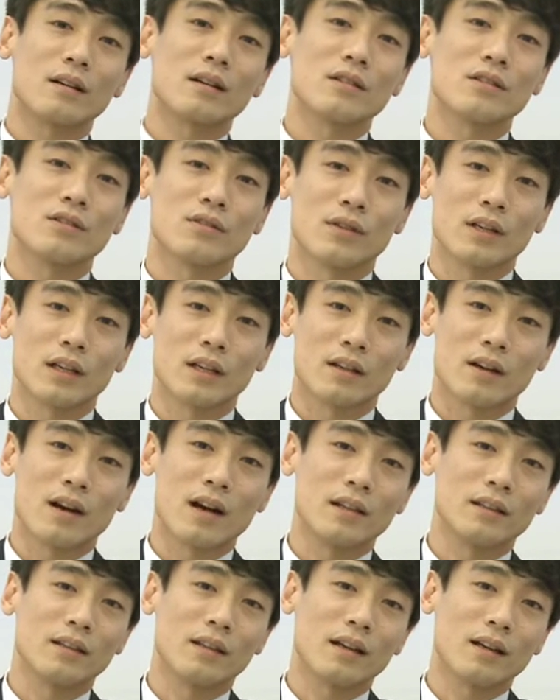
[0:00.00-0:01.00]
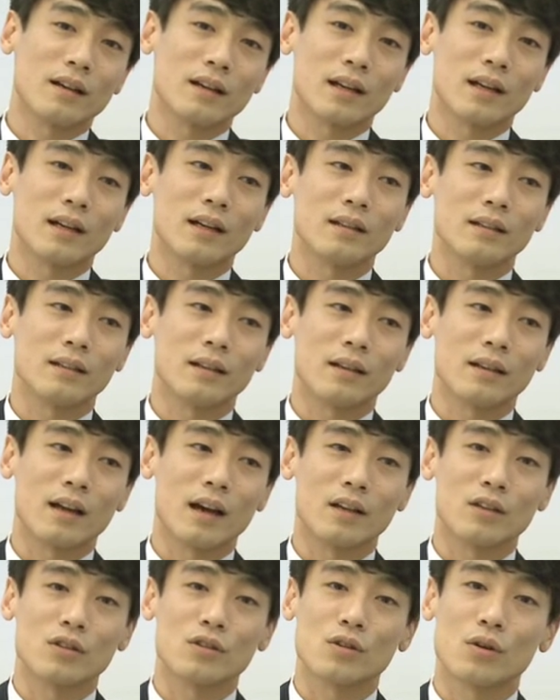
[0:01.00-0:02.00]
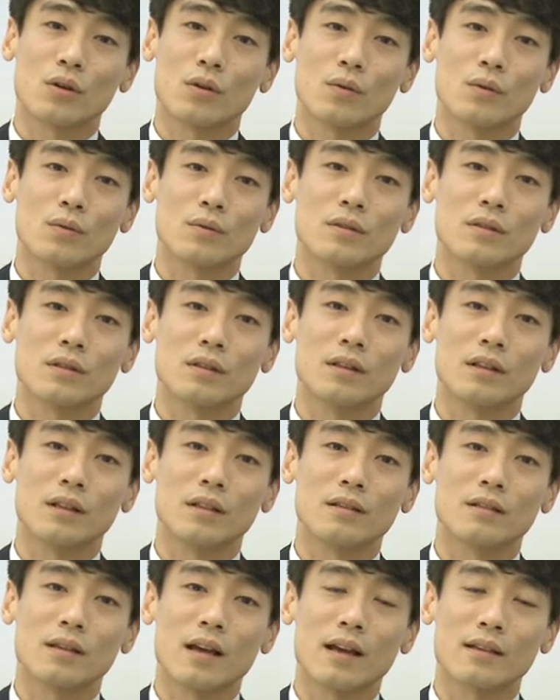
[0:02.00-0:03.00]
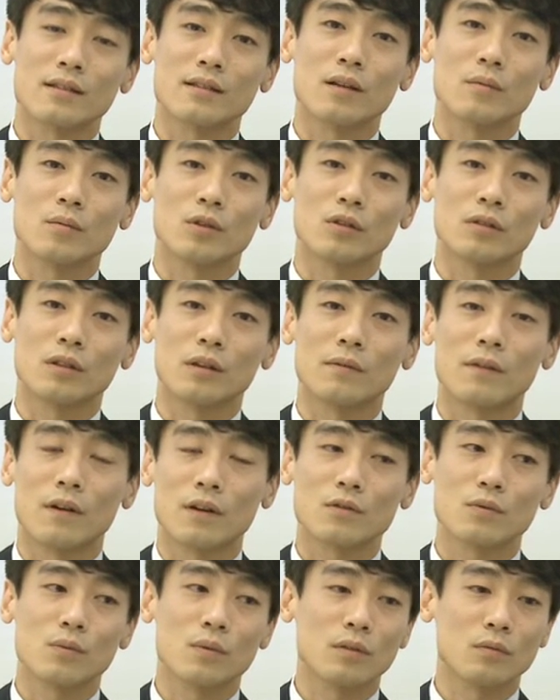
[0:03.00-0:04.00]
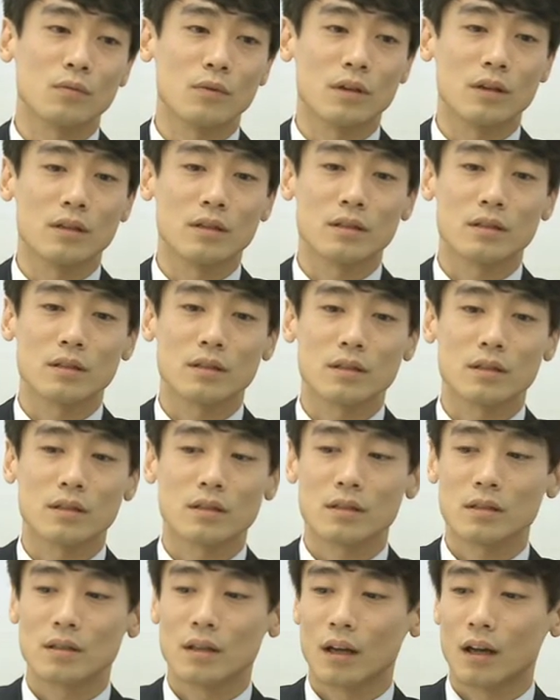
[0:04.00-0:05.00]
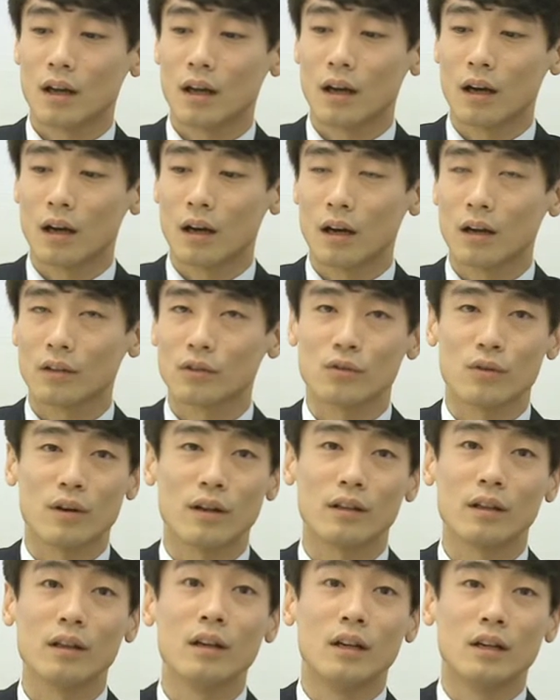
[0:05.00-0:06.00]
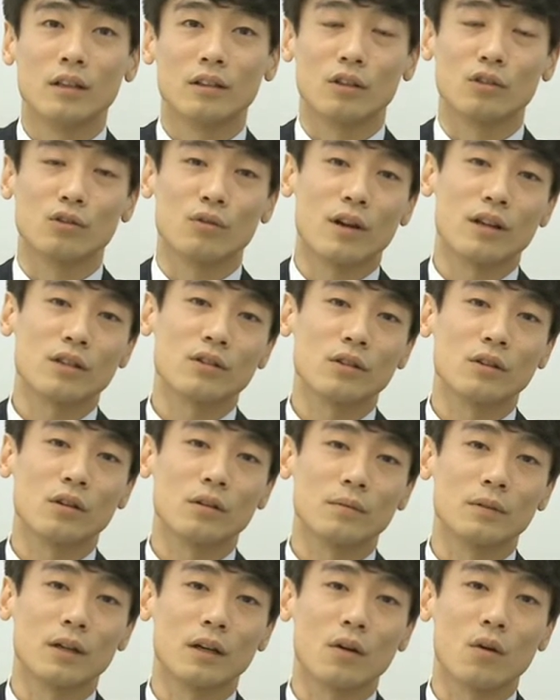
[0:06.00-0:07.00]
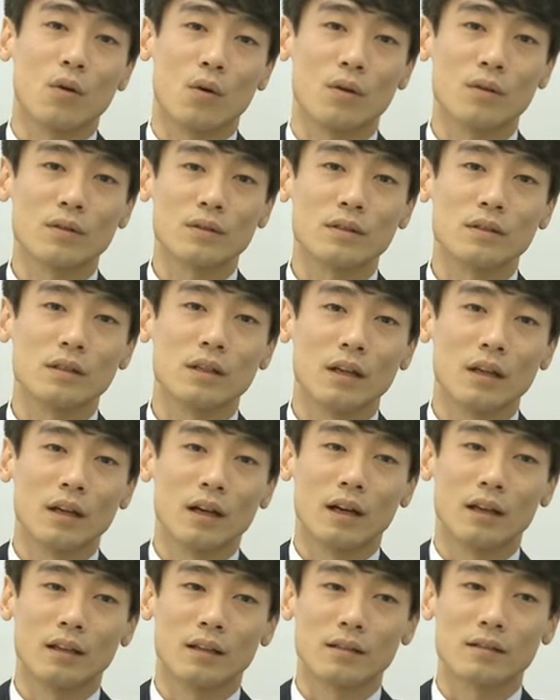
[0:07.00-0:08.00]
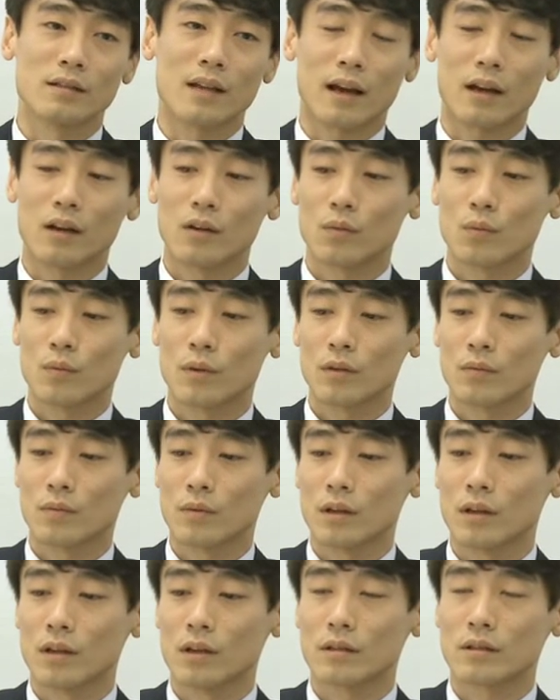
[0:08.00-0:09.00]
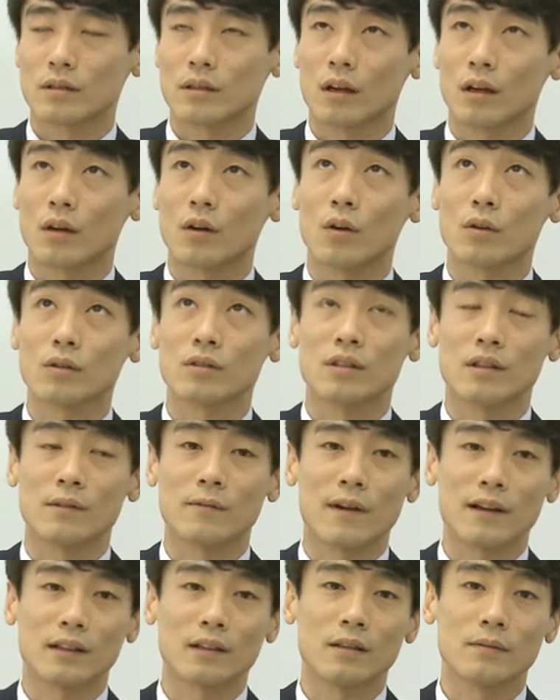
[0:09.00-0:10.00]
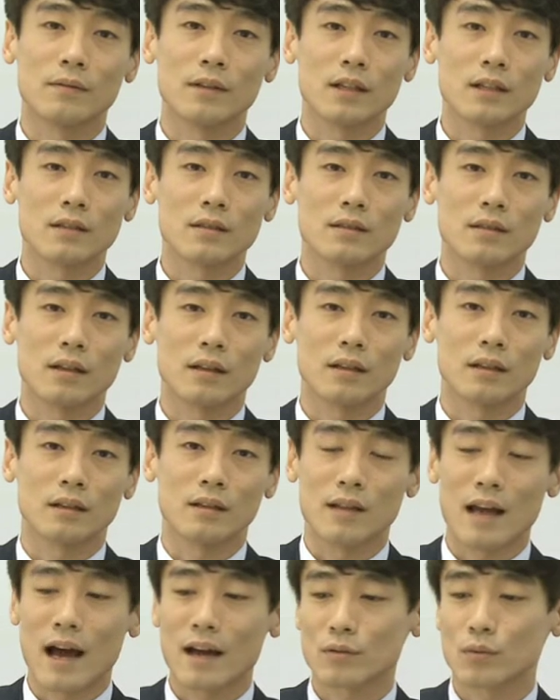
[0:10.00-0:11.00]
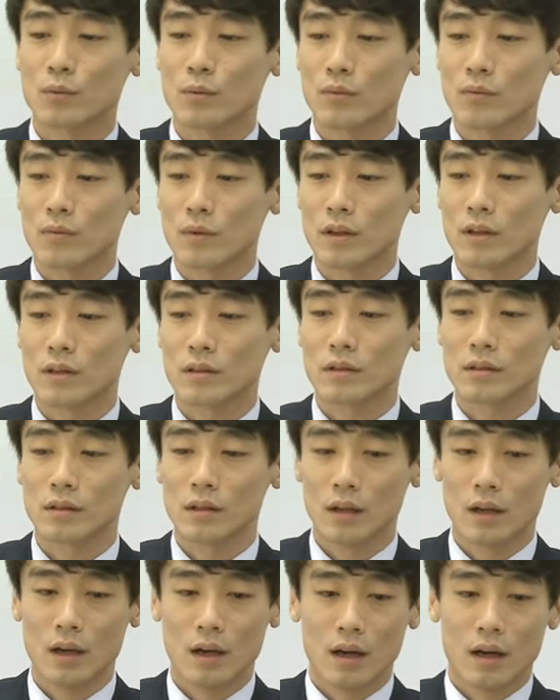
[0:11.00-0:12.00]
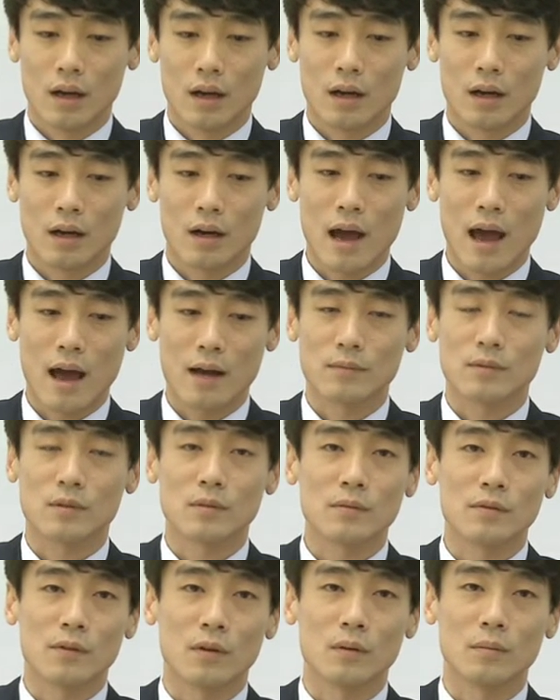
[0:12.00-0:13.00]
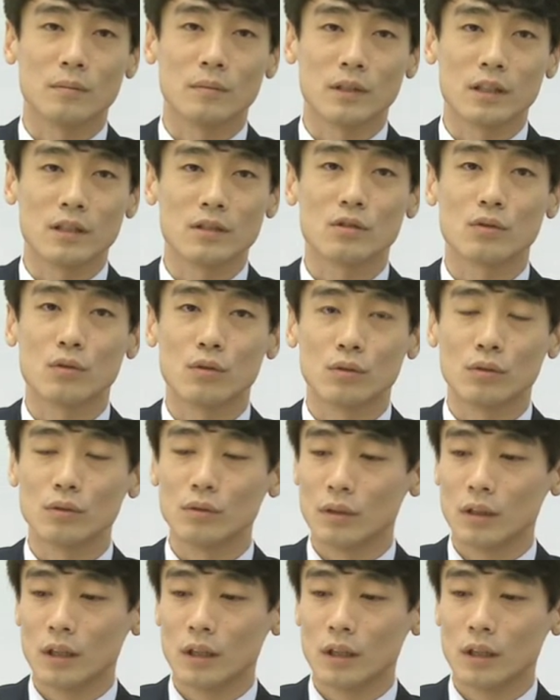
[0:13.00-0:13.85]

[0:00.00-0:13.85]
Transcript: are three criteria that I chose this SMU. The first one was uh, dura the duration of the course, and the second one was uh, cost effectiveness, and the last one was uh, helps from this school.